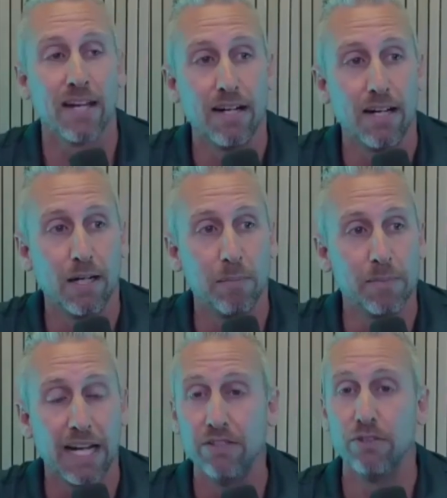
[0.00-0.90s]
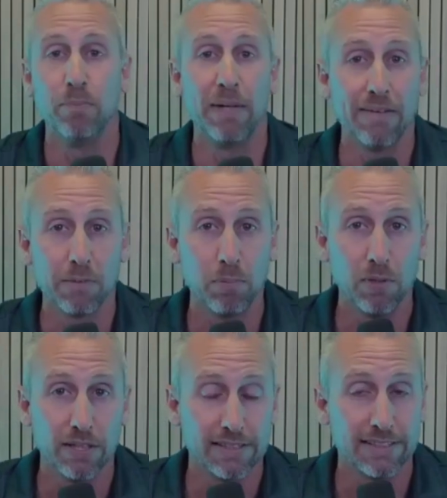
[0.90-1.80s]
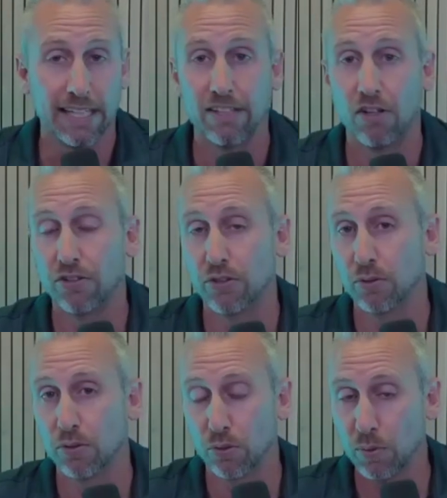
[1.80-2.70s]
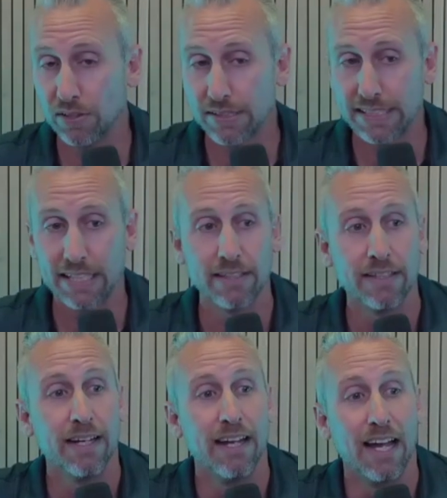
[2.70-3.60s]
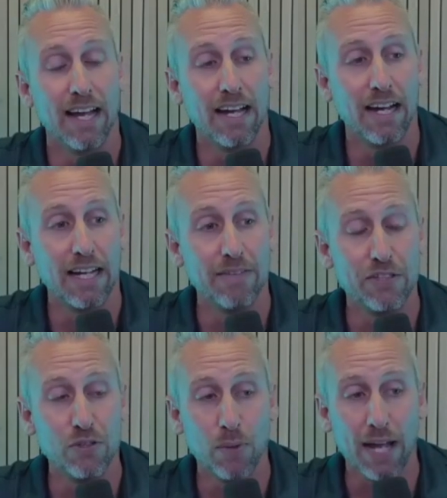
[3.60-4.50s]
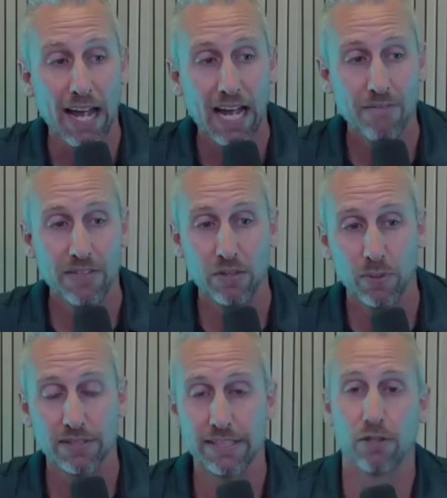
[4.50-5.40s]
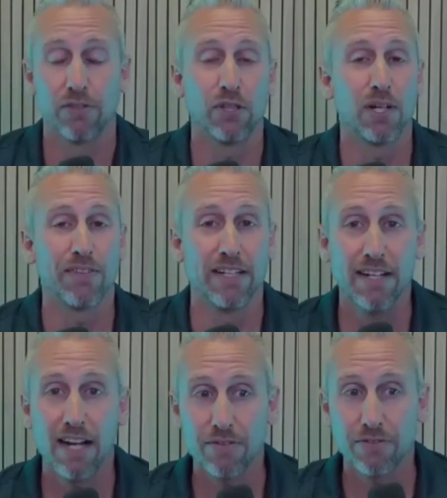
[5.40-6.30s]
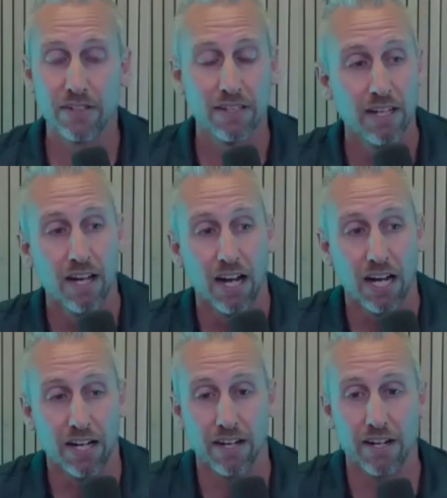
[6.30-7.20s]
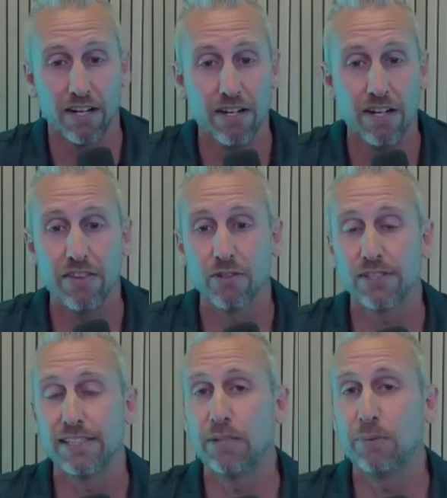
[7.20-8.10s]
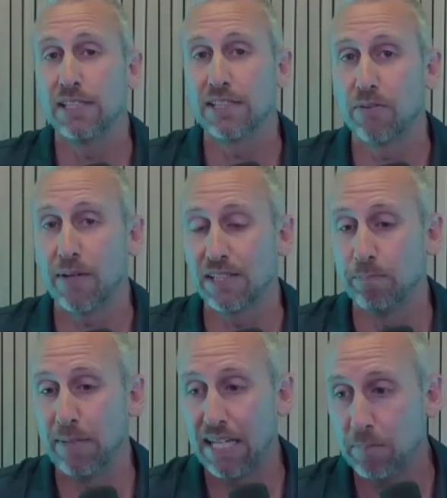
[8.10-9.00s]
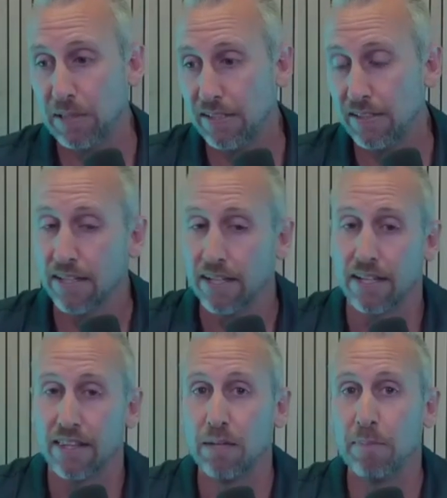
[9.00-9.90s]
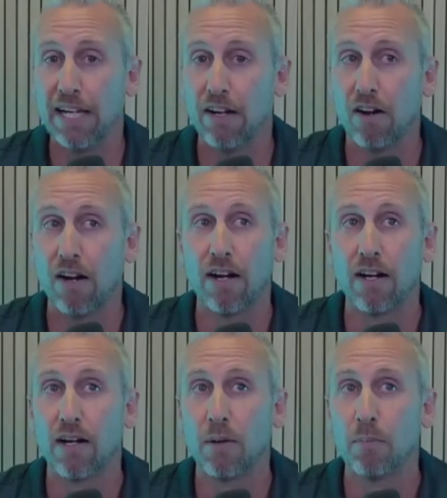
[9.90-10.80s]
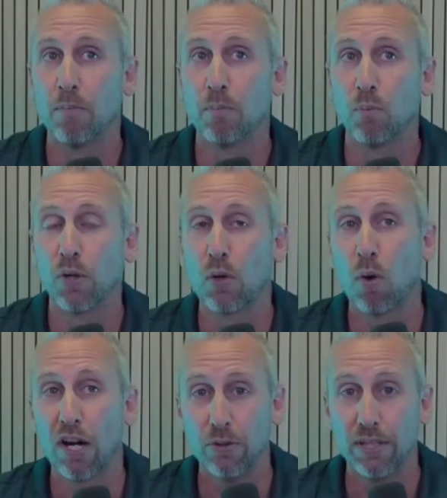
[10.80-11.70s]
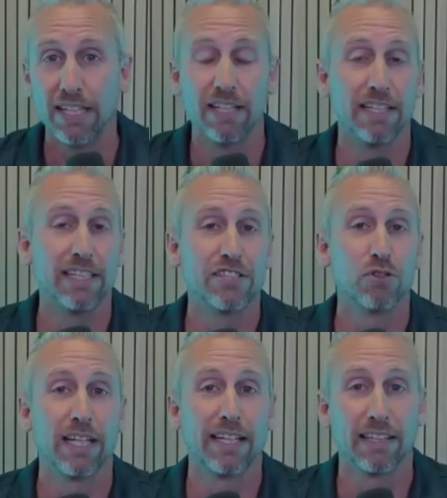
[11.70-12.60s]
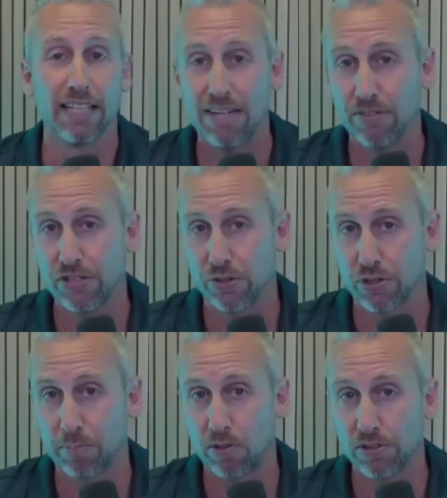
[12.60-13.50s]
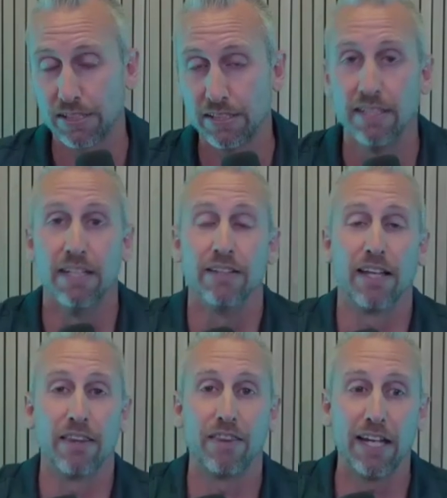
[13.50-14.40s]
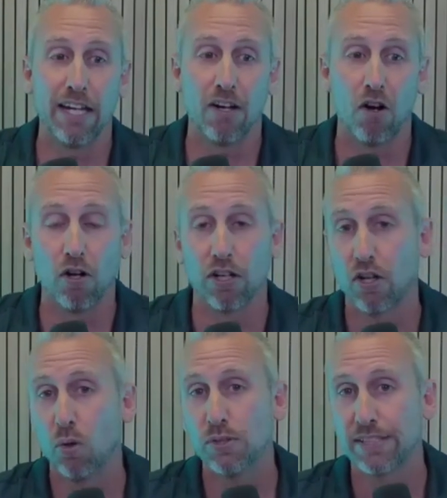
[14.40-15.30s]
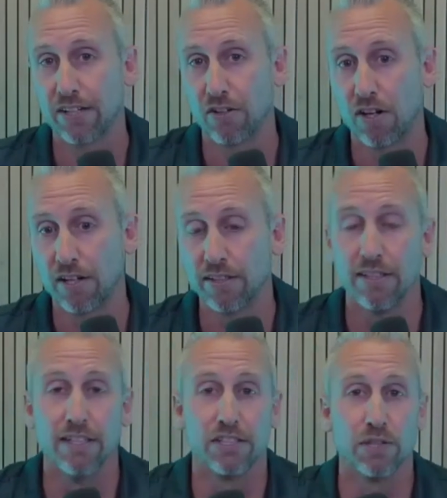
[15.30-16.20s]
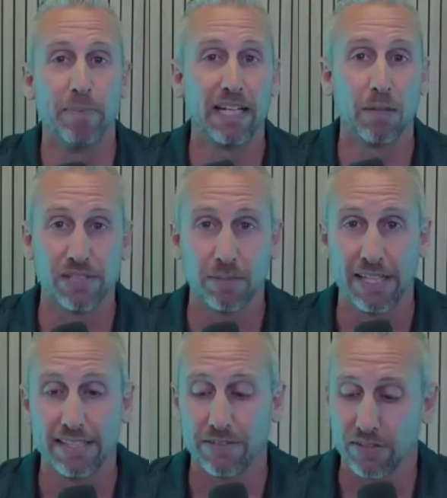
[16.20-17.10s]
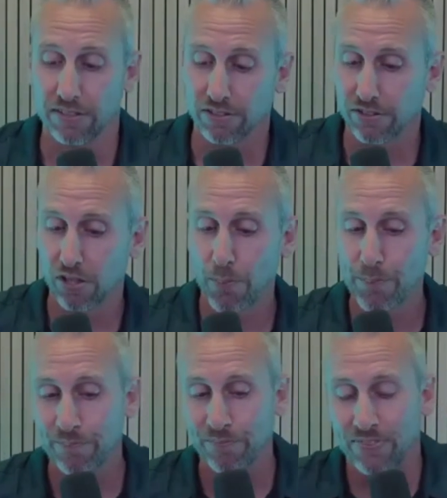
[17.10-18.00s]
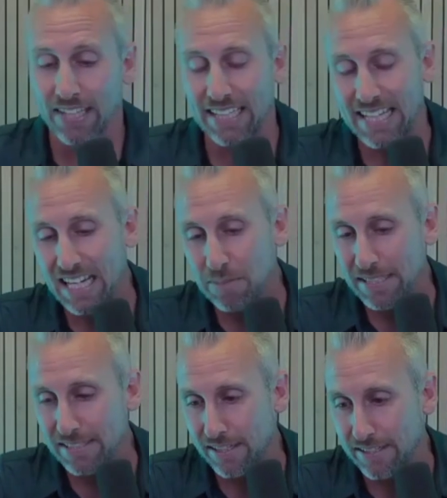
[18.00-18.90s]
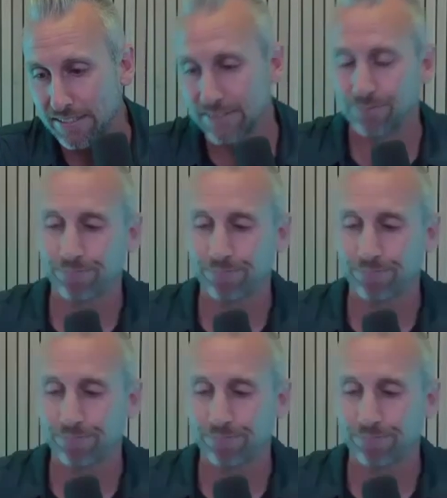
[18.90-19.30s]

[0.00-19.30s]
And you may have to put a second on your real estate. If you don't have any real estate, or if you don't have enough, another sequence of events may be, they may require you to get an additional life insurance policy that they are a co-signer on to make up some of that difference. So it can be done.